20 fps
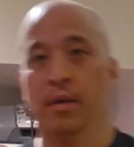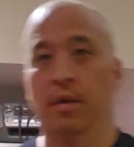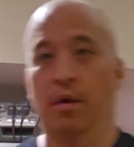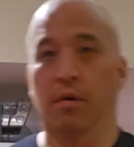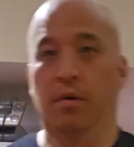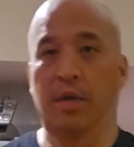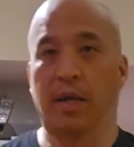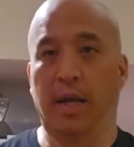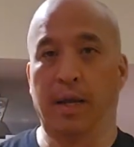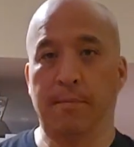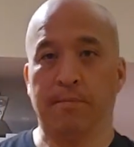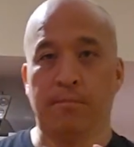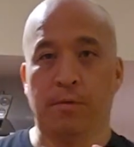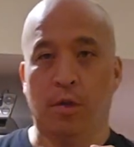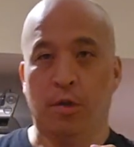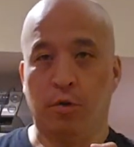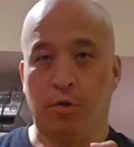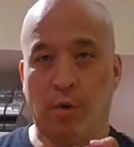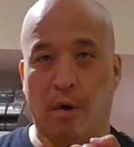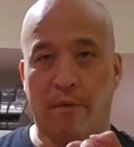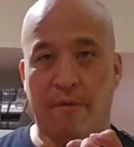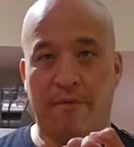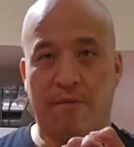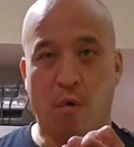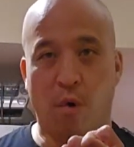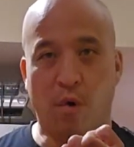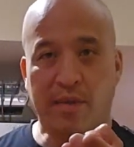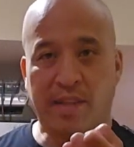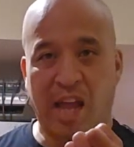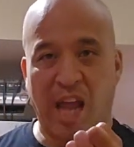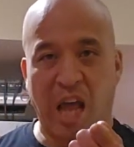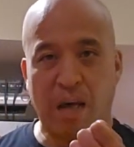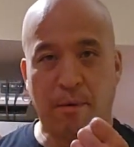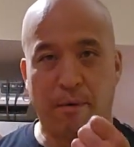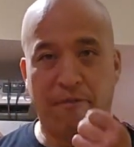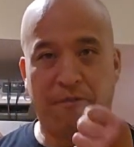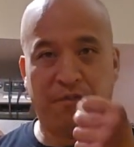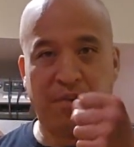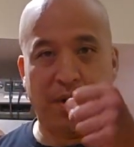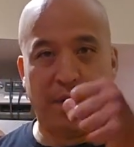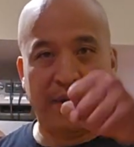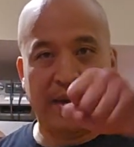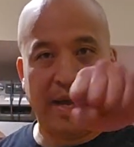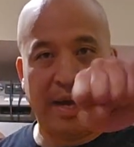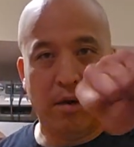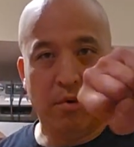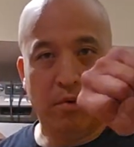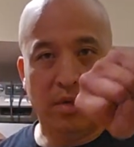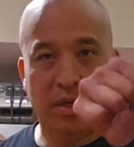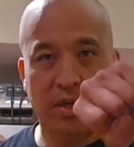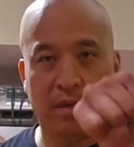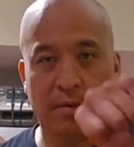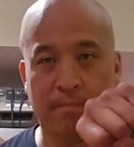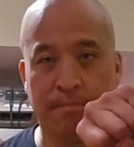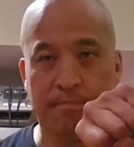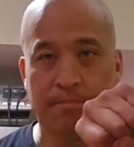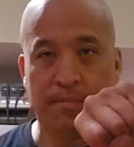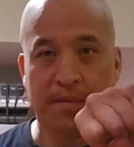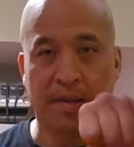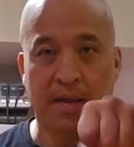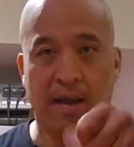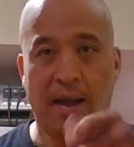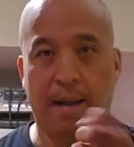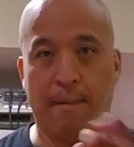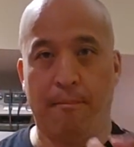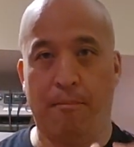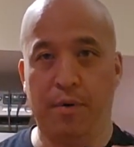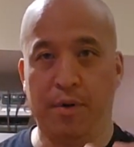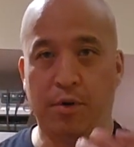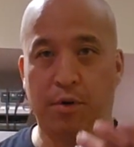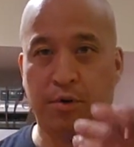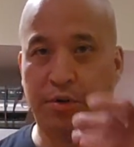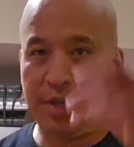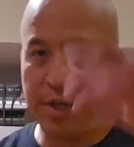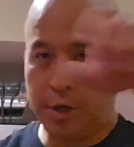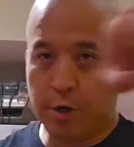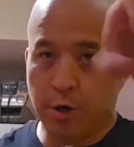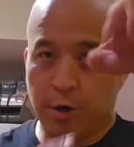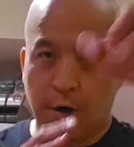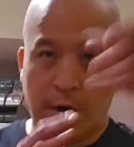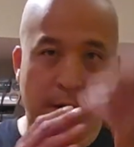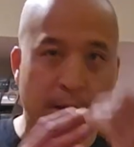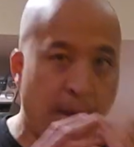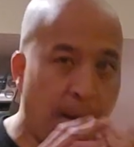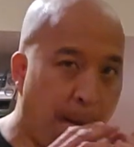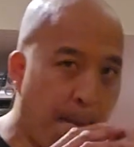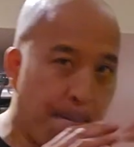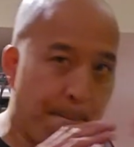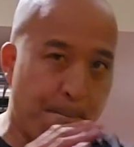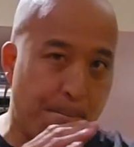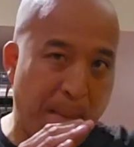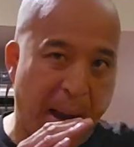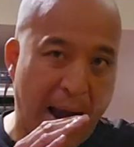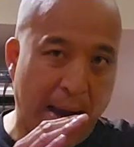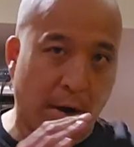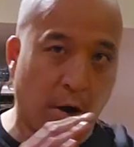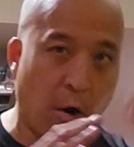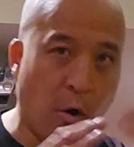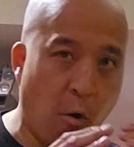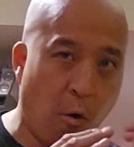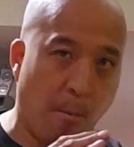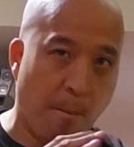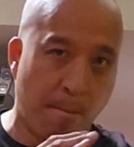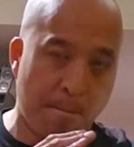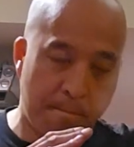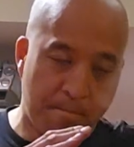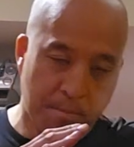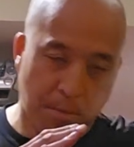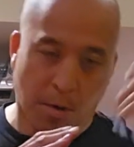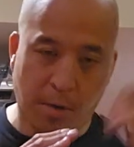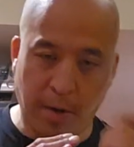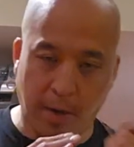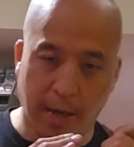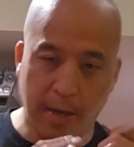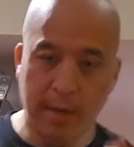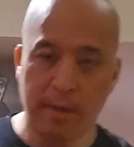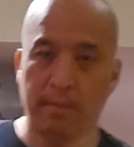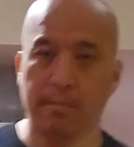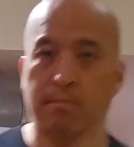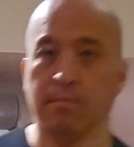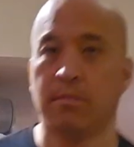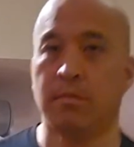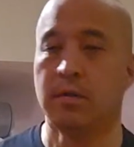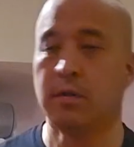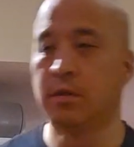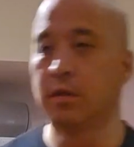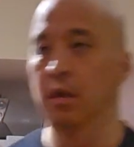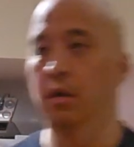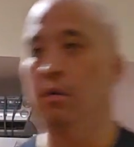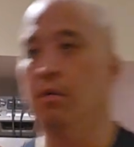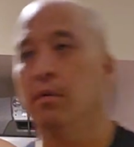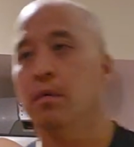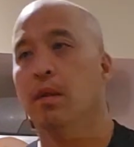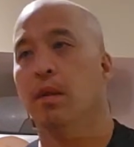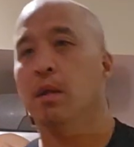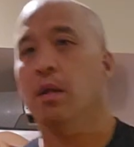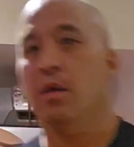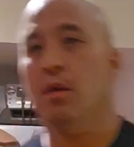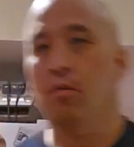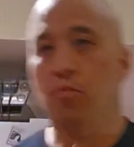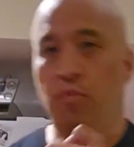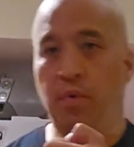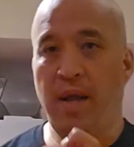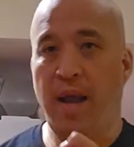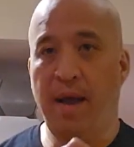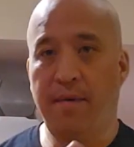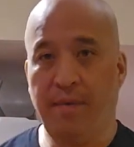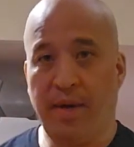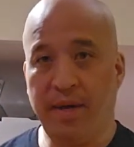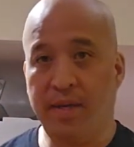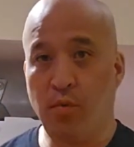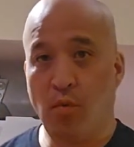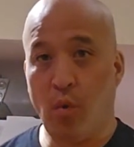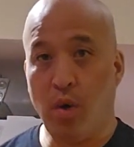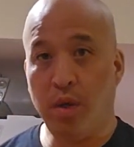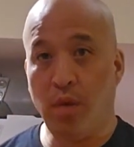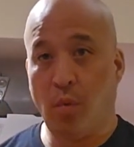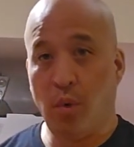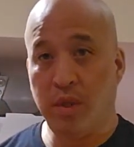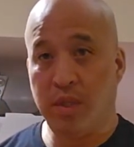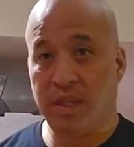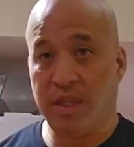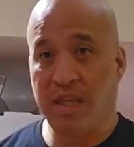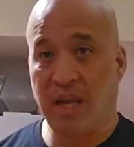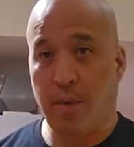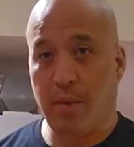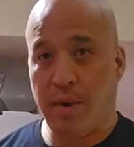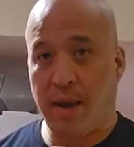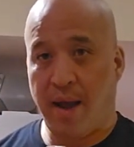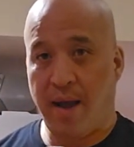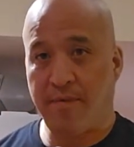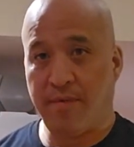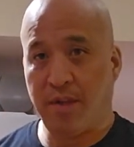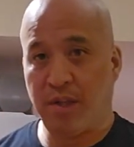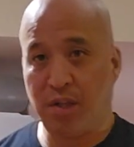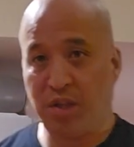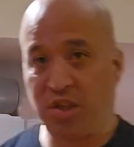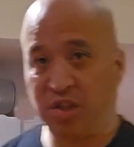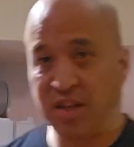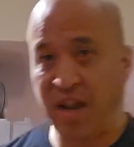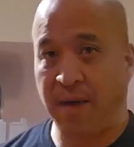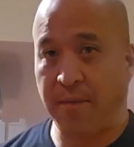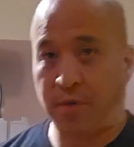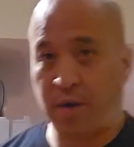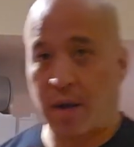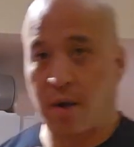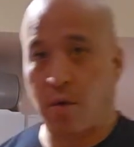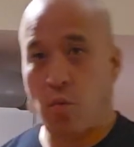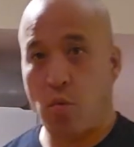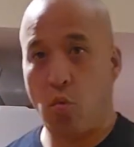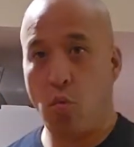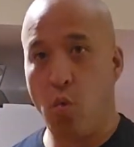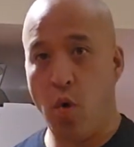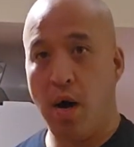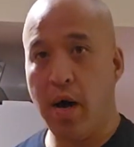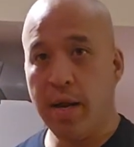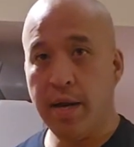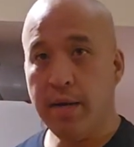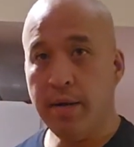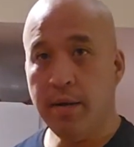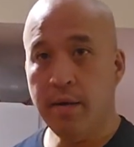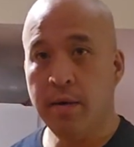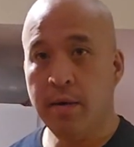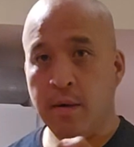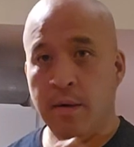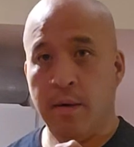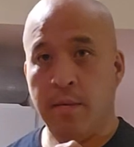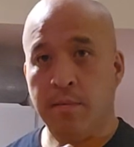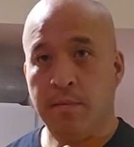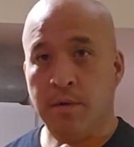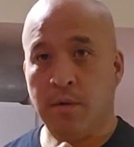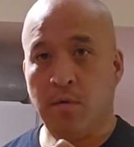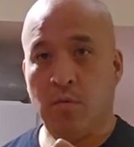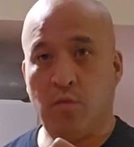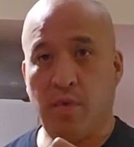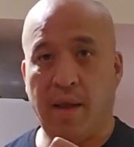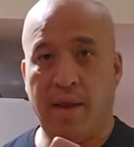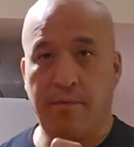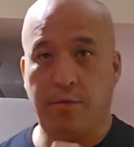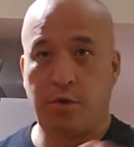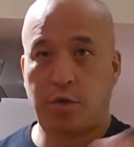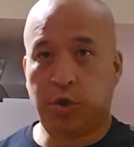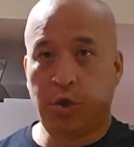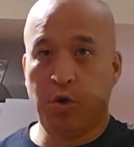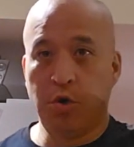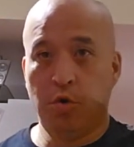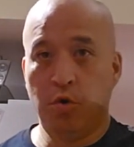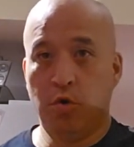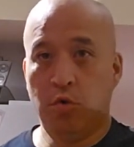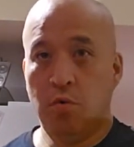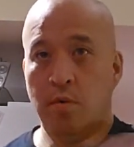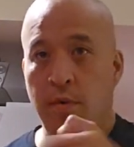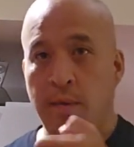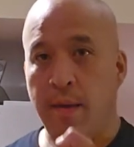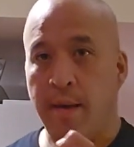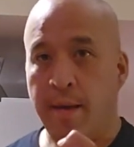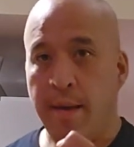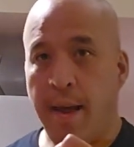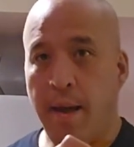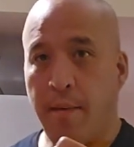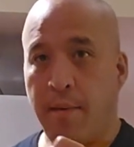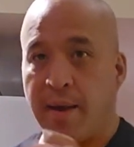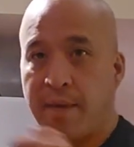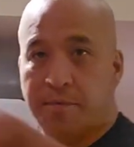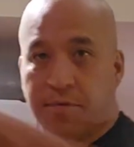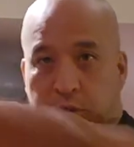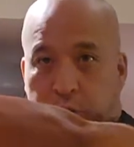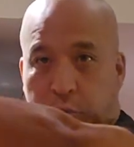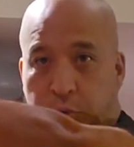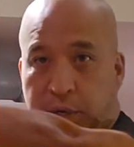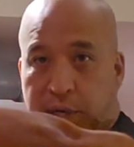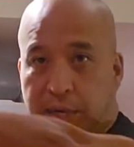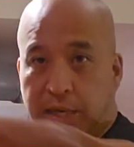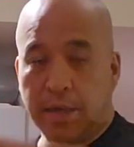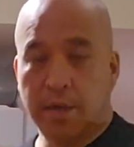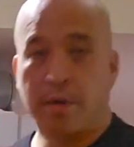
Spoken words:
Okay, avoid the elbow flaring out and bring your dinner back home. Okay, so we have like once again we have the staff again. 1, we have 2, and we have 3.